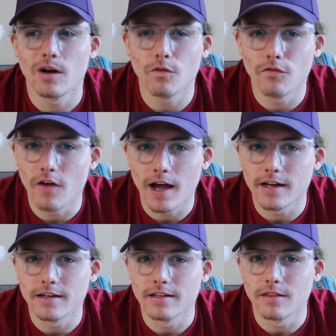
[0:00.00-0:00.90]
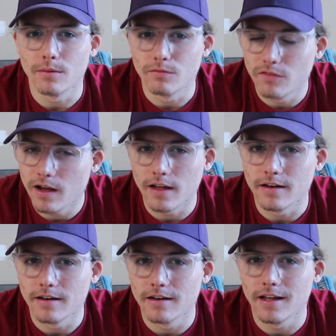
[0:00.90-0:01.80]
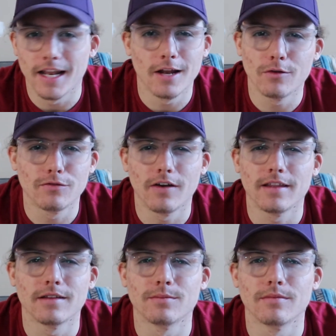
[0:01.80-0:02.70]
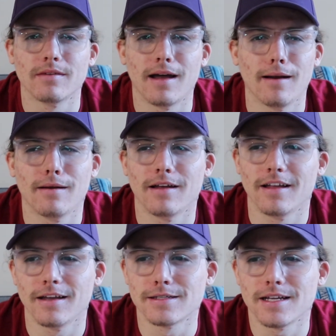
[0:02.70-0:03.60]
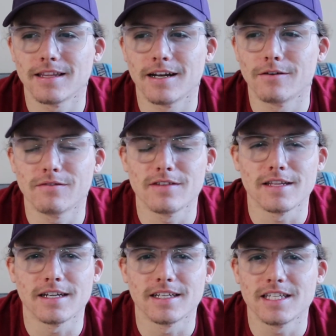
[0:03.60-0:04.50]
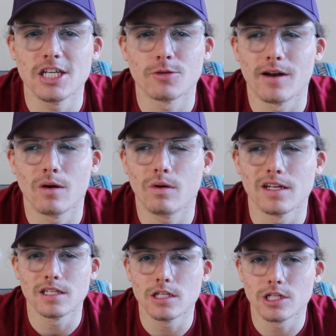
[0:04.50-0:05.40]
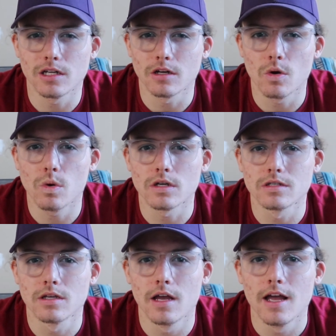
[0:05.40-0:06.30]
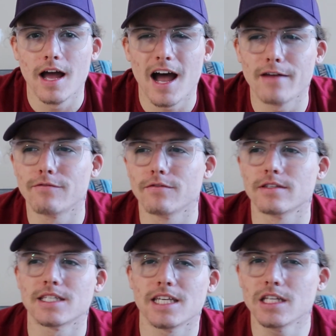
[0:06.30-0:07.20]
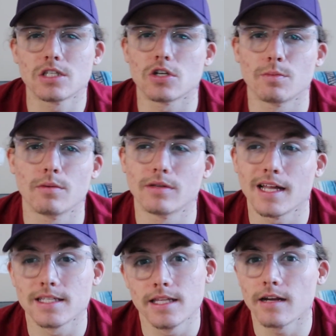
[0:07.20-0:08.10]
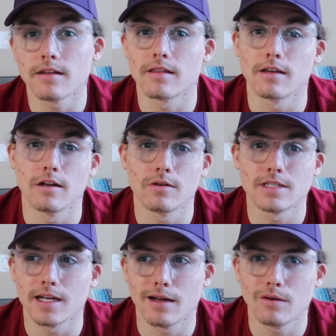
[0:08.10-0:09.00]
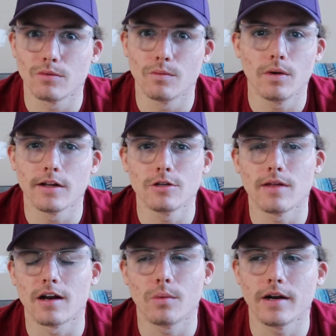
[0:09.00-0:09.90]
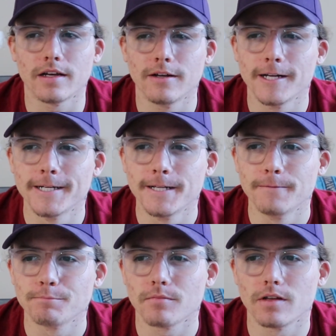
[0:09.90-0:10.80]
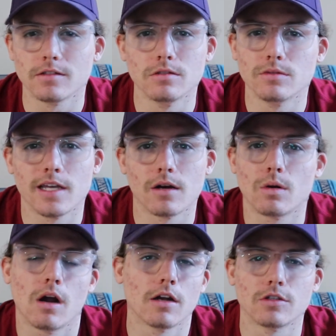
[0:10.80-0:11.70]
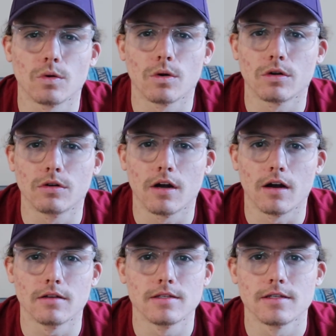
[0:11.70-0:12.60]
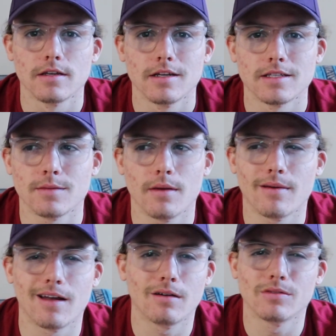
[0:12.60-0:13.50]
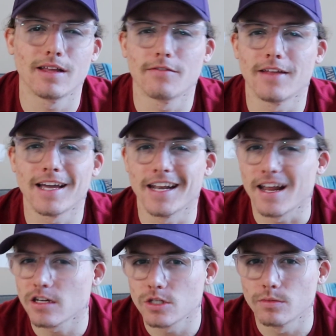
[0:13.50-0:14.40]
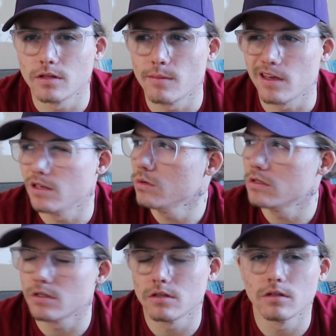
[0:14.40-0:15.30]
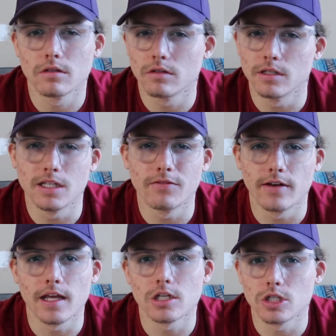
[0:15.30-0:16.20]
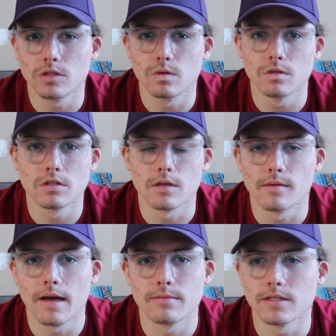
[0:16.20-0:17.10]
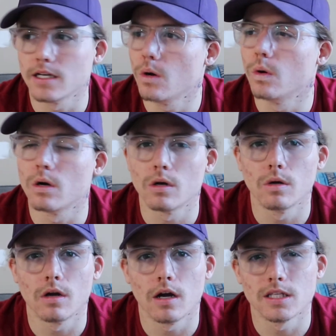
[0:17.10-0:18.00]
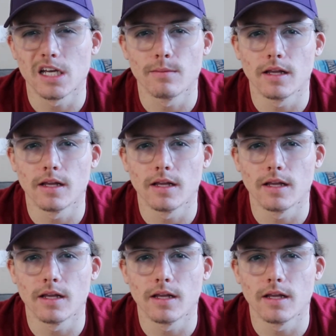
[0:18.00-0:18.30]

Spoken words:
I don't find them fun, and I don't find them. It's not that I don't have anything to teach, but I to teach it in a course. I've seen certain people, and that's their thing. It's like, I don't want to do that. I don't want to do tarot cards or oracle cards. It's like, maybe I don't really have that connection with them. I use the divination tools sometimes, like oracle cards.